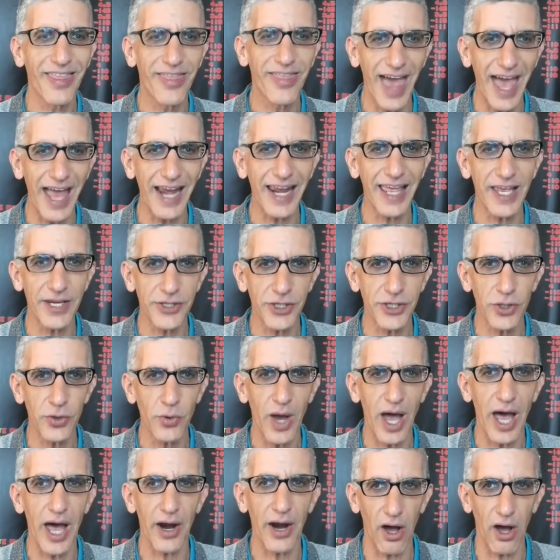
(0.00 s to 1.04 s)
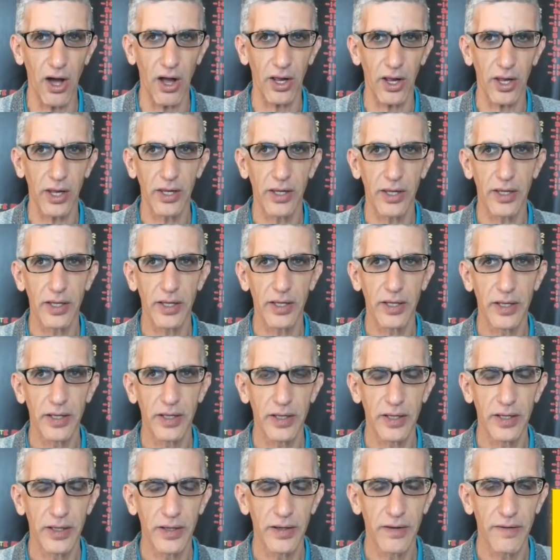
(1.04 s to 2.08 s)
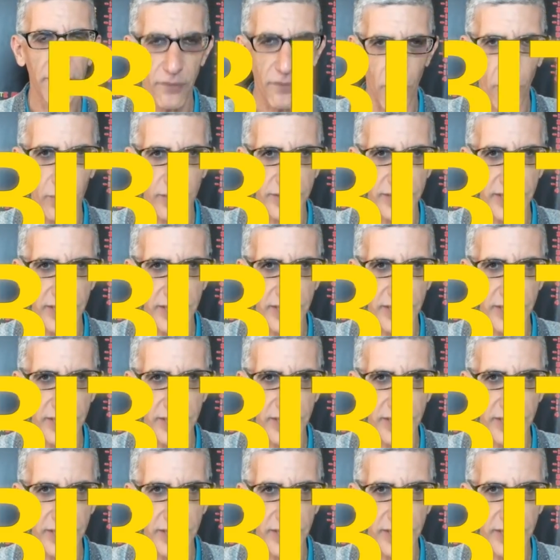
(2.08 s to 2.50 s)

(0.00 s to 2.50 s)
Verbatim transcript: that issue at all for